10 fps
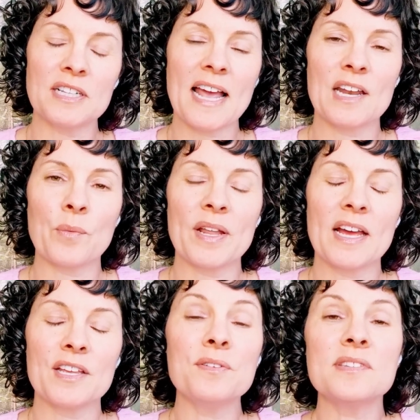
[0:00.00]
And when I
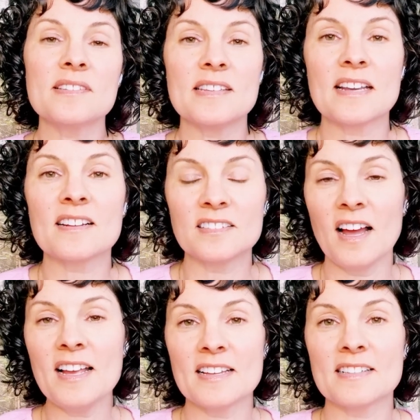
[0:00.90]
used to see
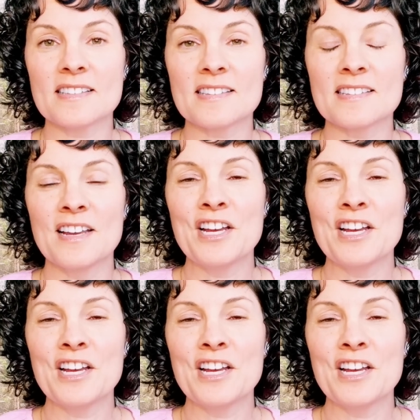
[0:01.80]
clients,